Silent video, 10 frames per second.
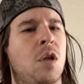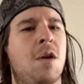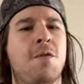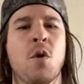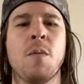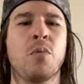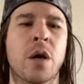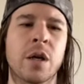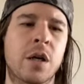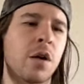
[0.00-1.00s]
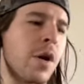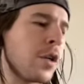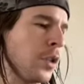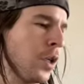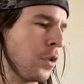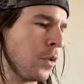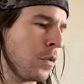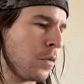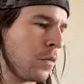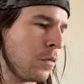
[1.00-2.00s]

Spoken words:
If you are pregnant, congratulations.